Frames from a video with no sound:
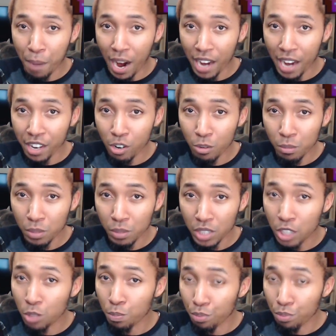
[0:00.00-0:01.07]
biomes
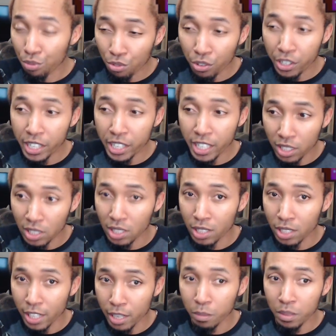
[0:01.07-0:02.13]
is pretty slim.